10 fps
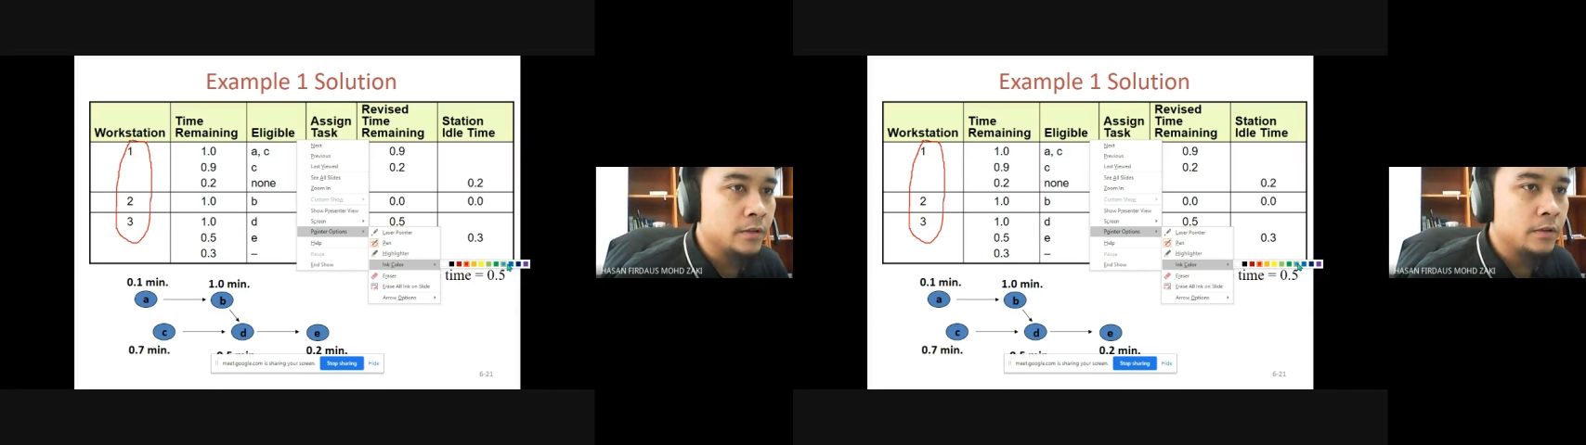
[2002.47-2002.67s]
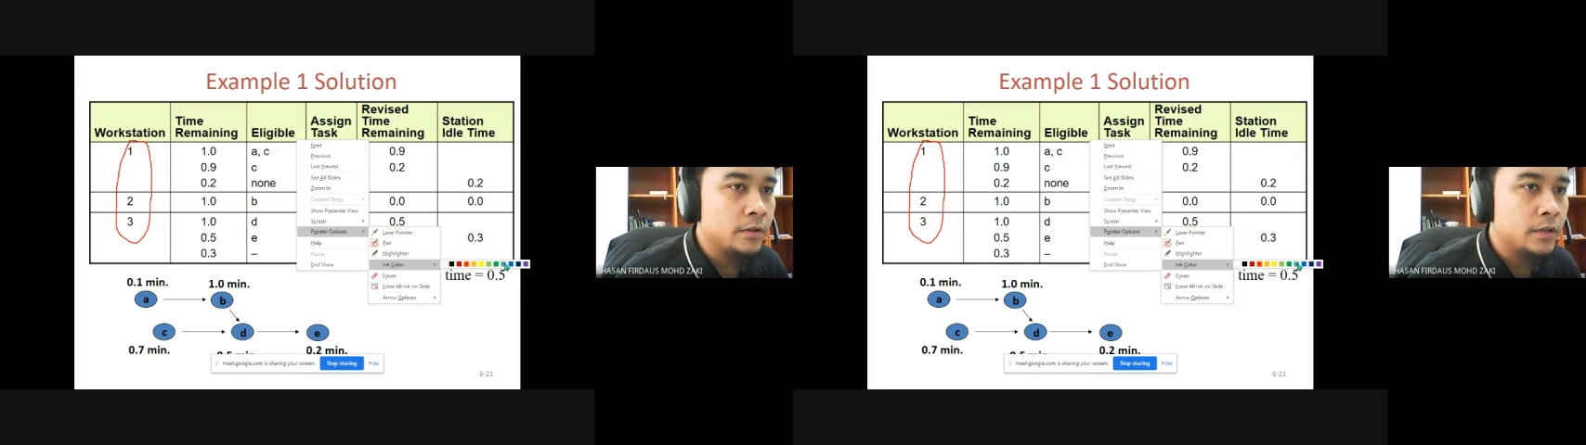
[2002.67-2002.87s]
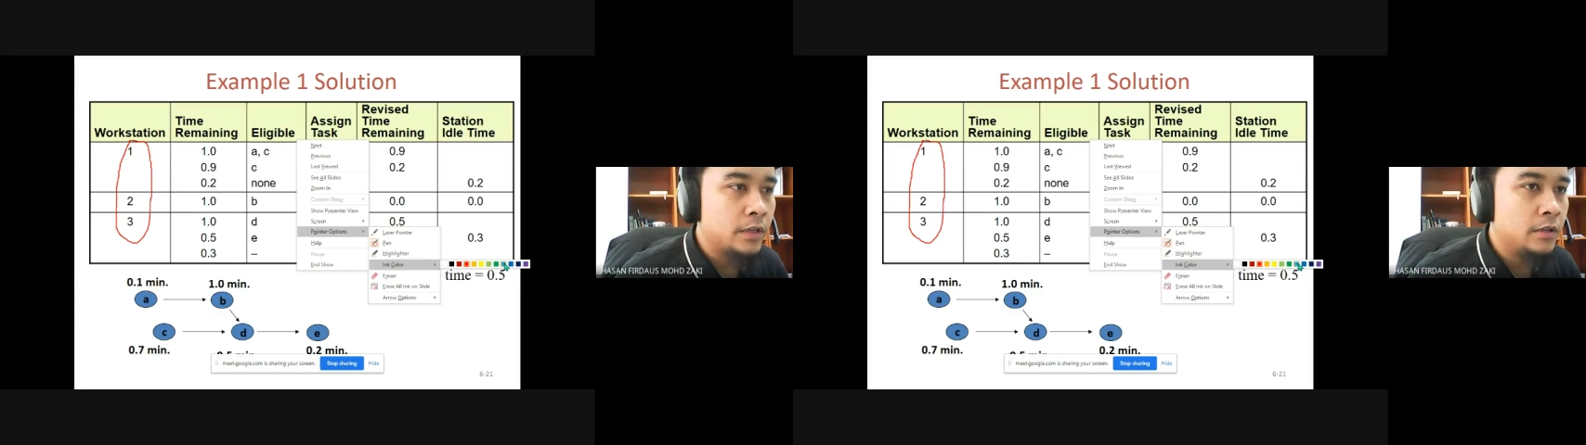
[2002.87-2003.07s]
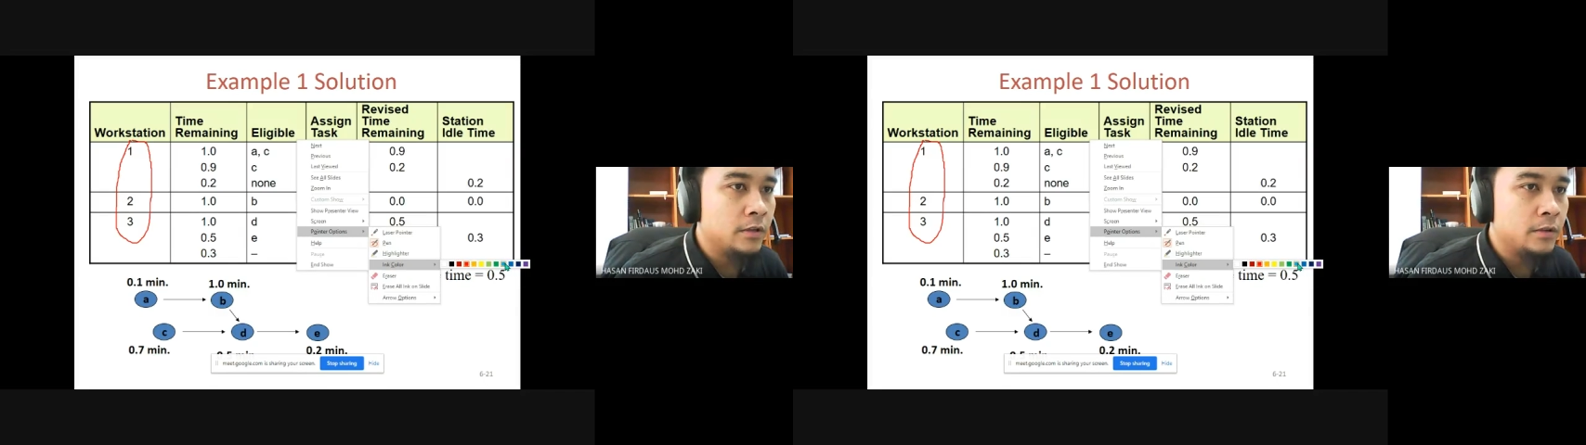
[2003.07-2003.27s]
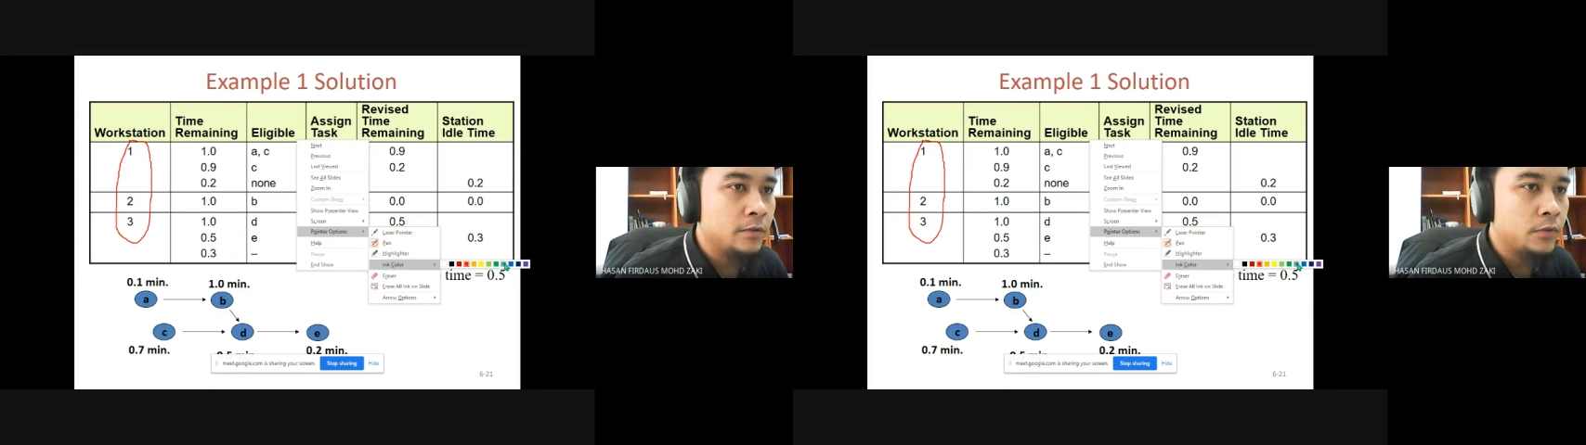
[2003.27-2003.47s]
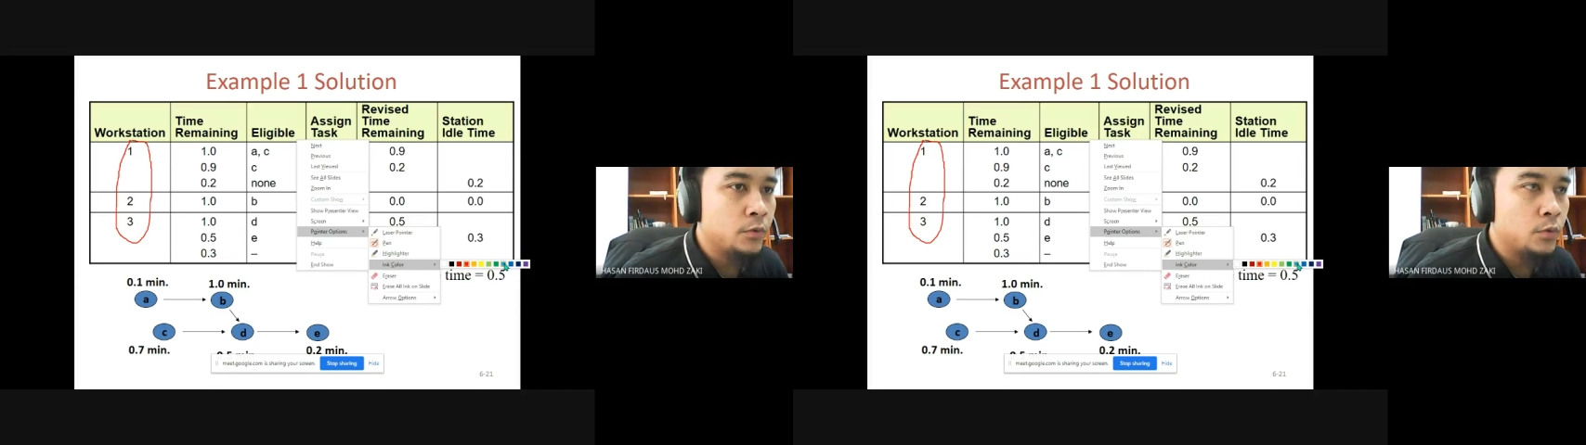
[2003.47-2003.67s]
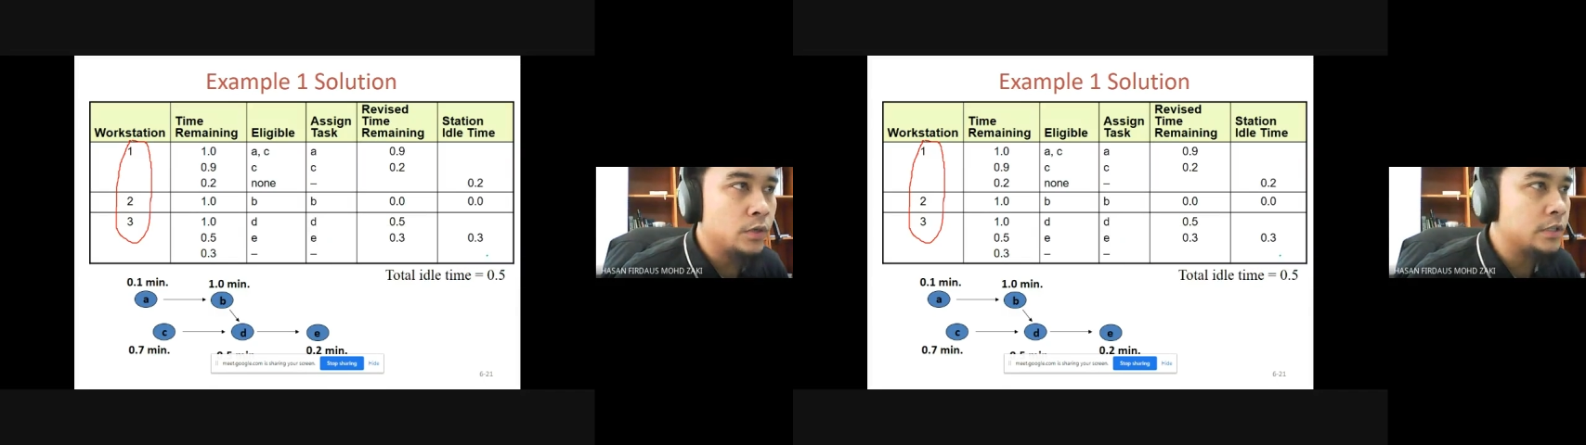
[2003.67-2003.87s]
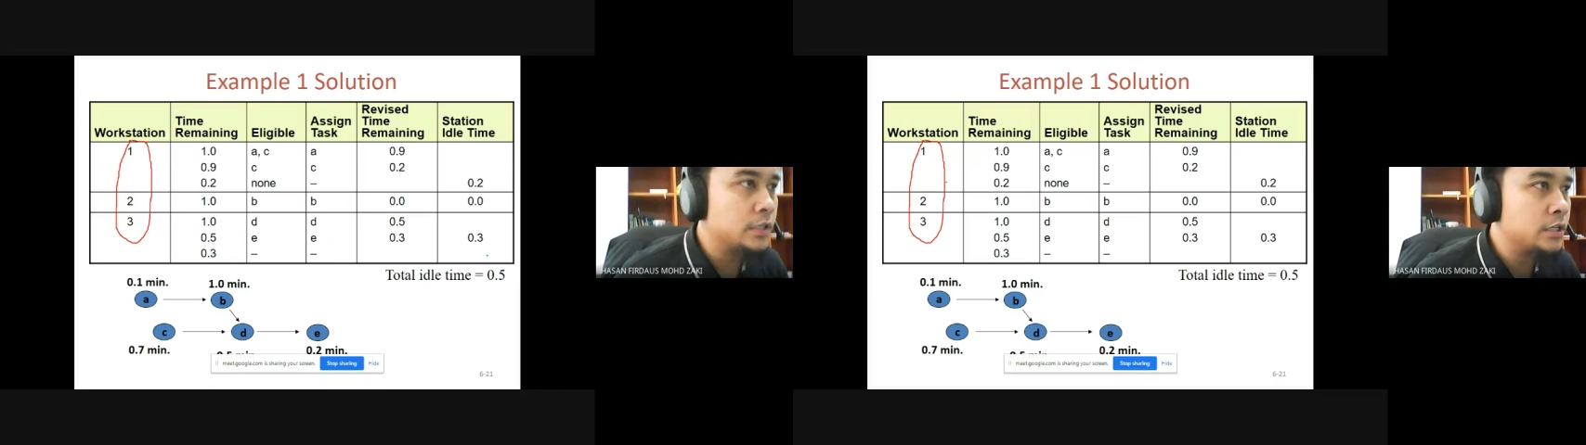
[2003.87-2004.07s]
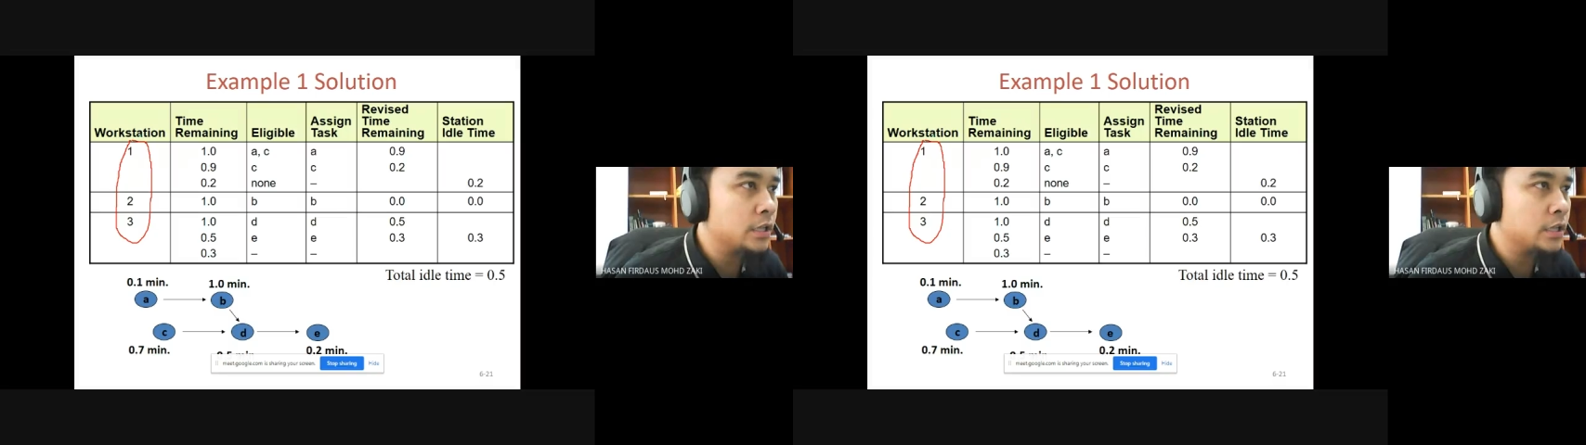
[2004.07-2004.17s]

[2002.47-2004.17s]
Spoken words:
Okay, workstation